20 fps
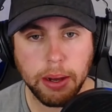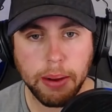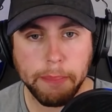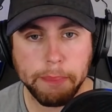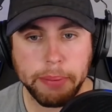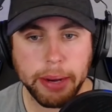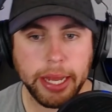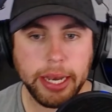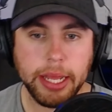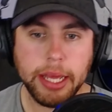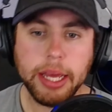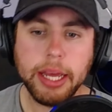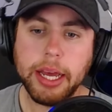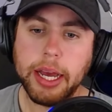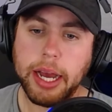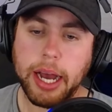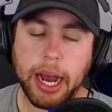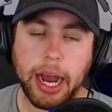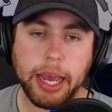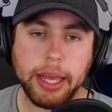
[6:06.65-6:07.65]
But
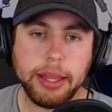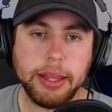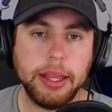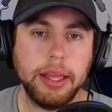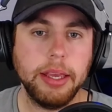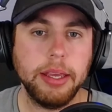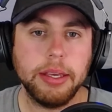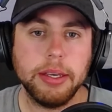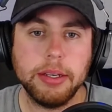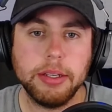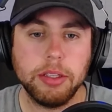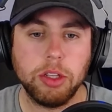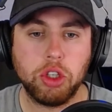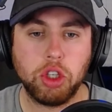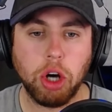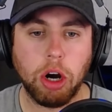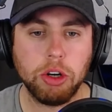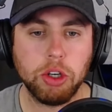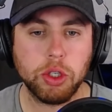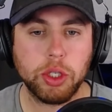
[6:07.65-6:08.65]
I think the
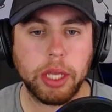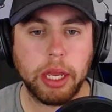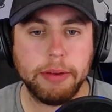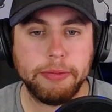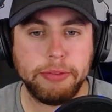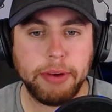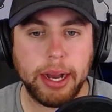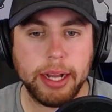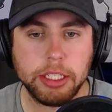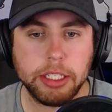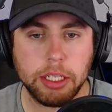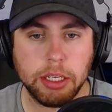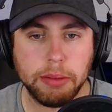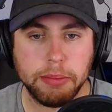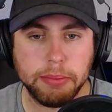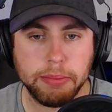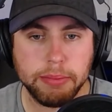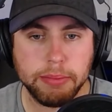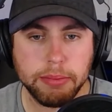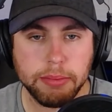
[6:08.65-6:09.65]
Chargers can find
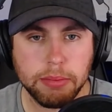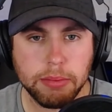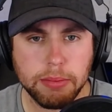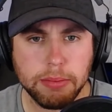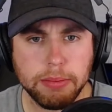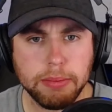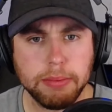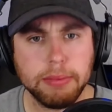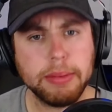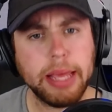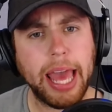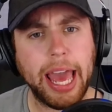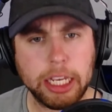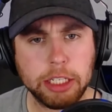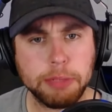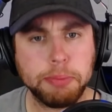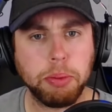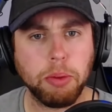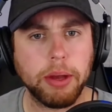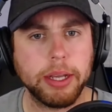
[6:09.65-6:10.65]
some
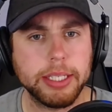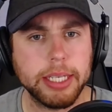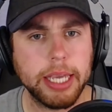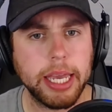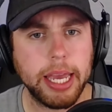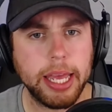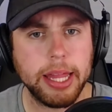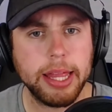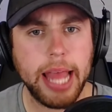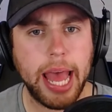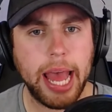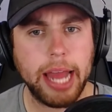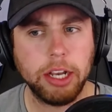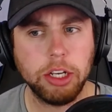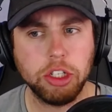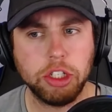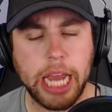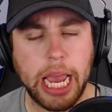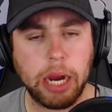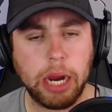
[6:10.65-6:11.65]
exploits in that
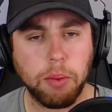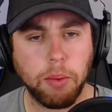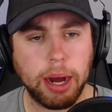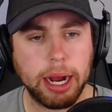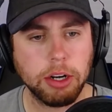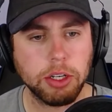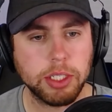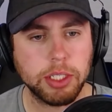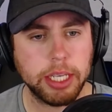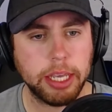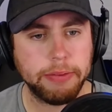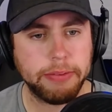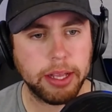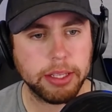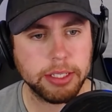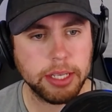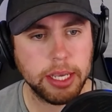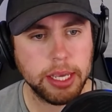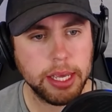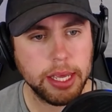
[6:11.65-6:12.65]
Jaguars
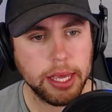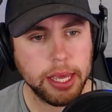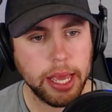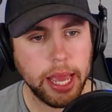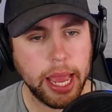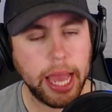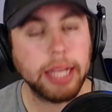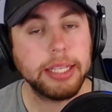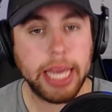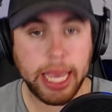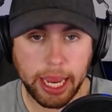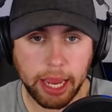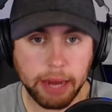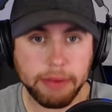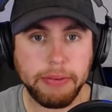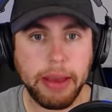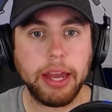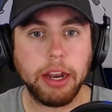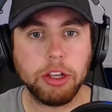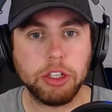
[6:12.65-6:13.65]
defense and take
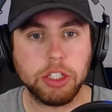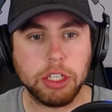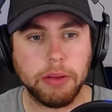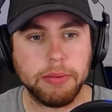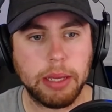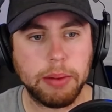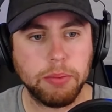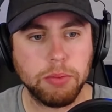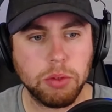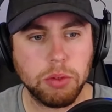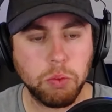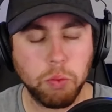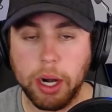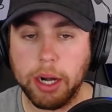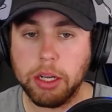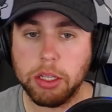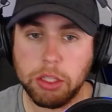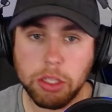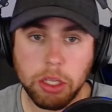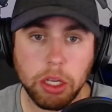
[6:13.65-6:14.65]
advantage of them
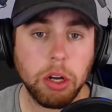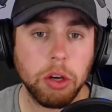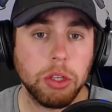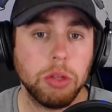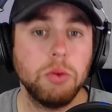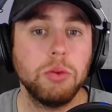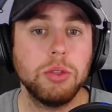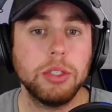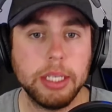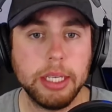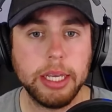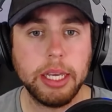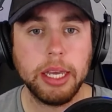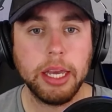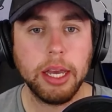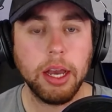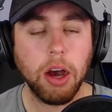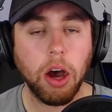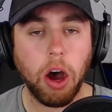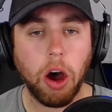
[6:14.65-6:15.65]
where you know you see
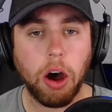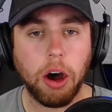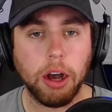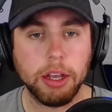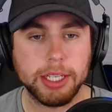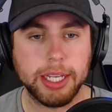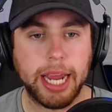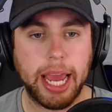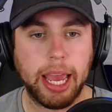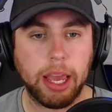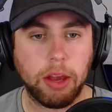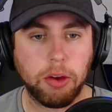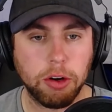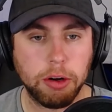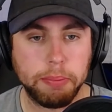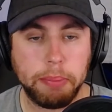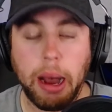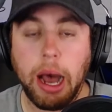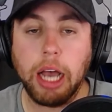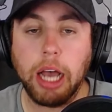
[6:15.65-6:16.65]
Austin
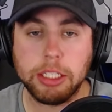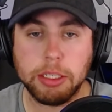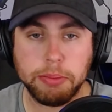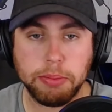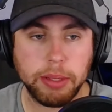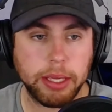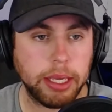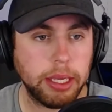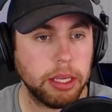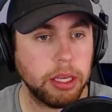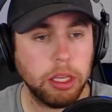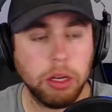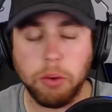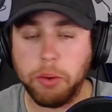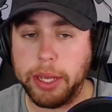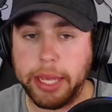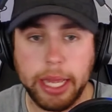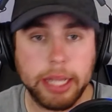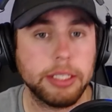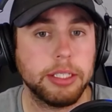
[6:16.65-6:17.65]
Ekeler possibly you know
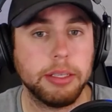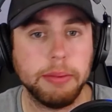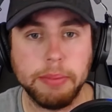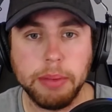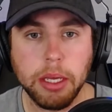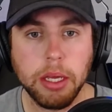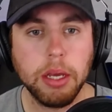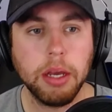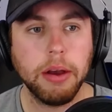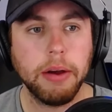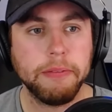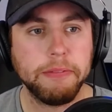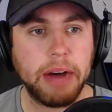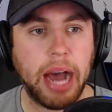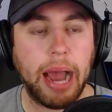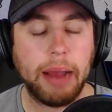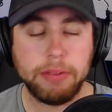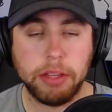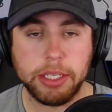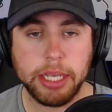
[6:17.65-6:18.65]
get some
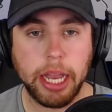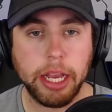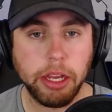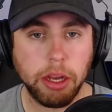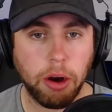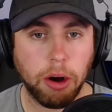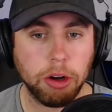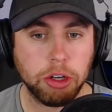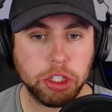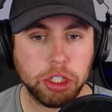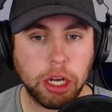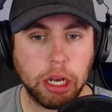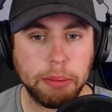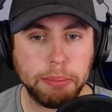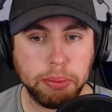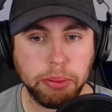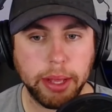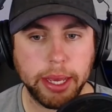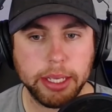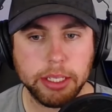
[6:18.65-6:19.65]
five to 10 yard chunk
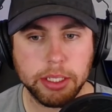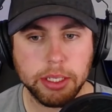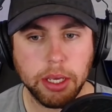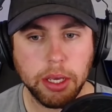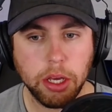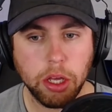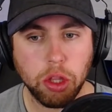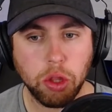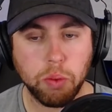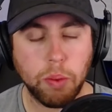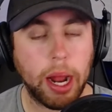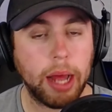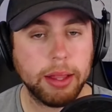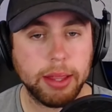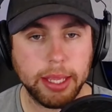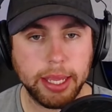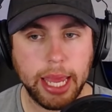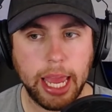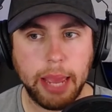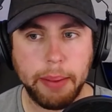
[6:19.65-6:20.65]
plays throughout
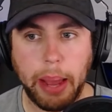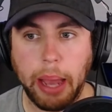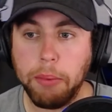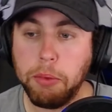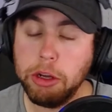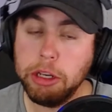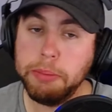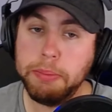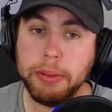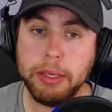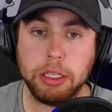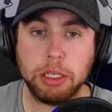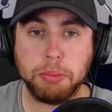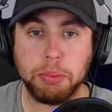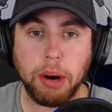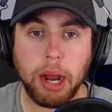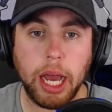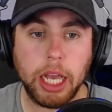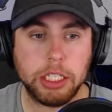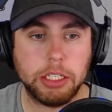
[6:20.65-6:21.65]
the game. I wouldn't be
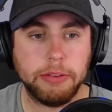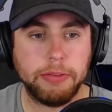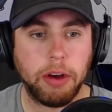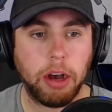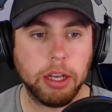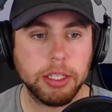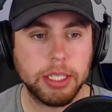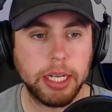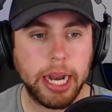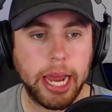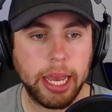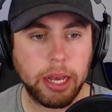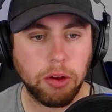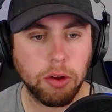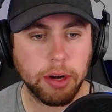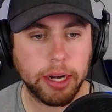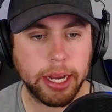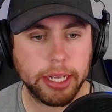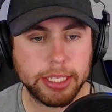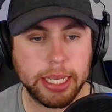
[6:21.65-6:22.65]
surprised if Austin
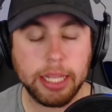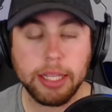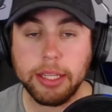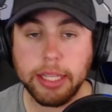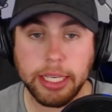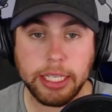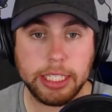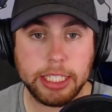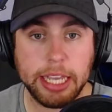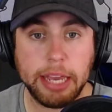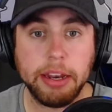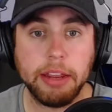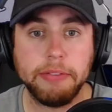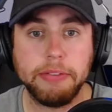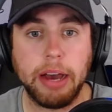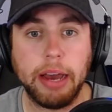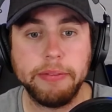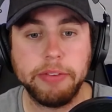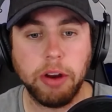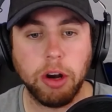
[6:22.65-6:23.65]
Ekeler gets at least
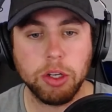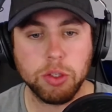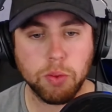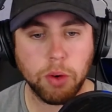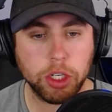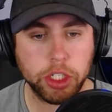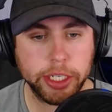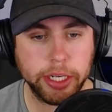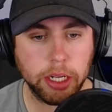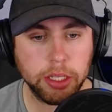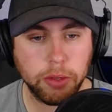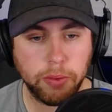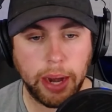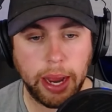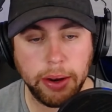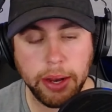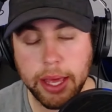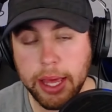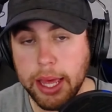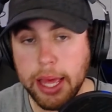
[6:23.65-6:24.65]
75 yards rushing on the
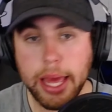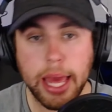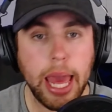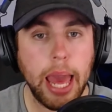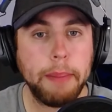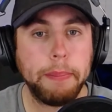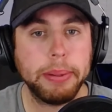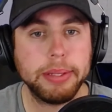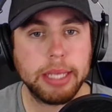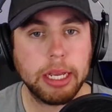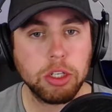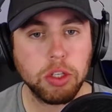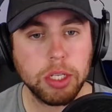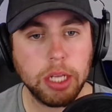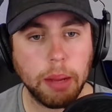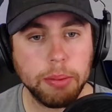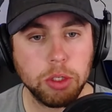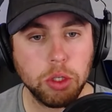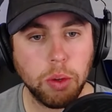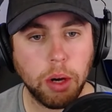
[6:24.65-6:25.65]
ground and potentially
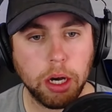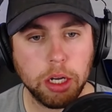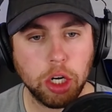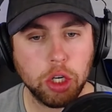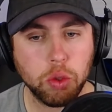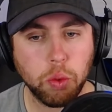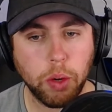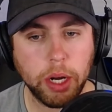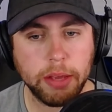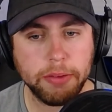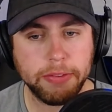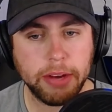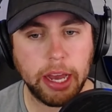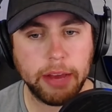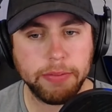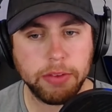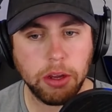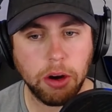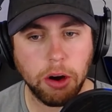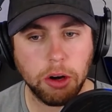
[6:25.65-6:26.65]
up to
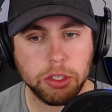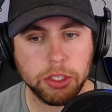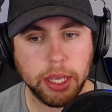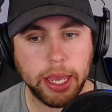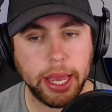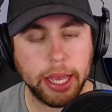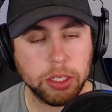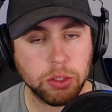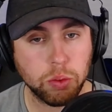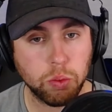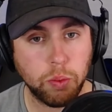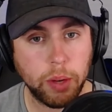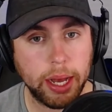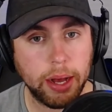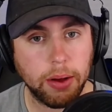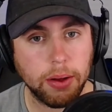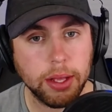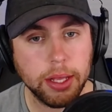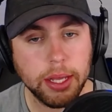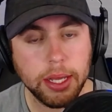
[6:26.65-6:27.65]
125 yards as
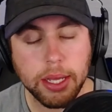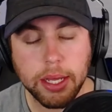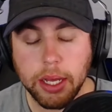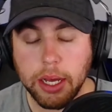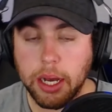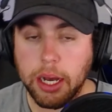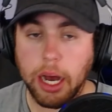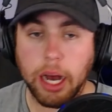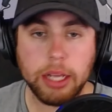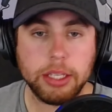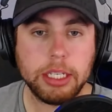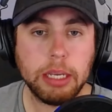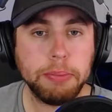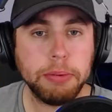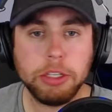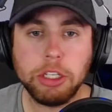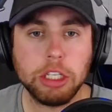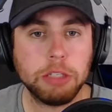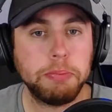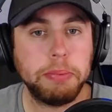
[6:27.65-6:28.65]
well. Uh, simply
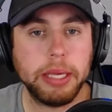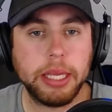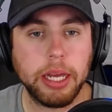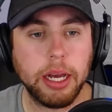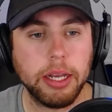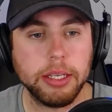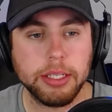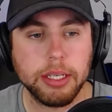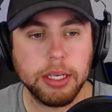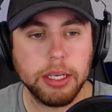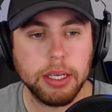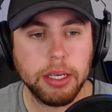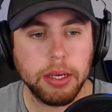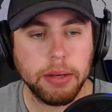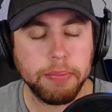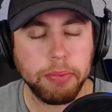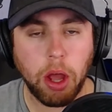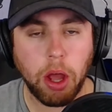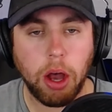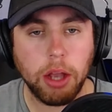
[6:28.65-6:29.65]
just because
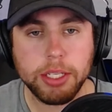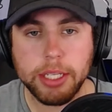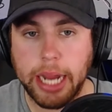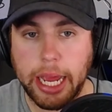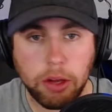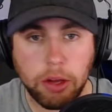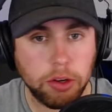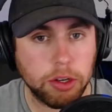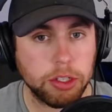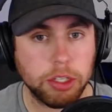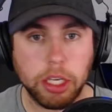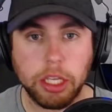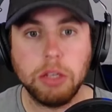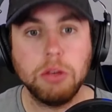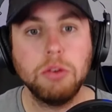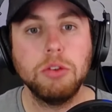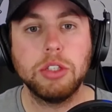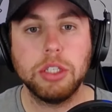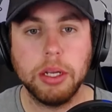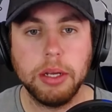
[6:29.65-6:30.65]
Austin Ekeler is a
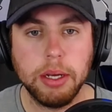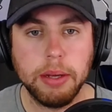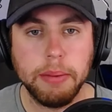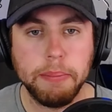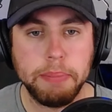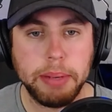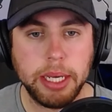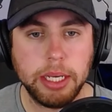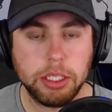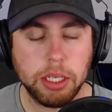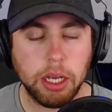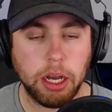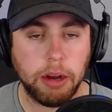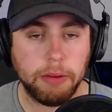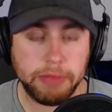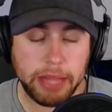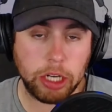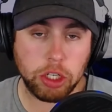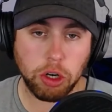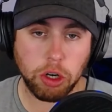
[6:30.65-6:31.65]
huge piece of
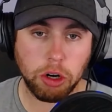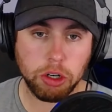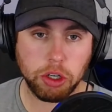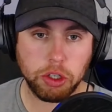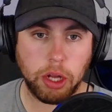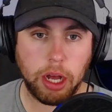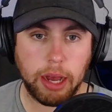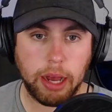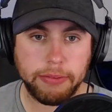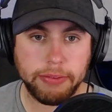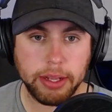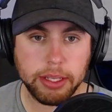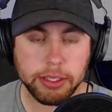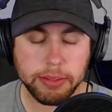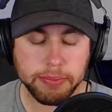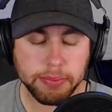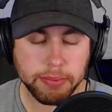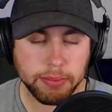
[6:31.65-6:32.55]
that Chargers offense.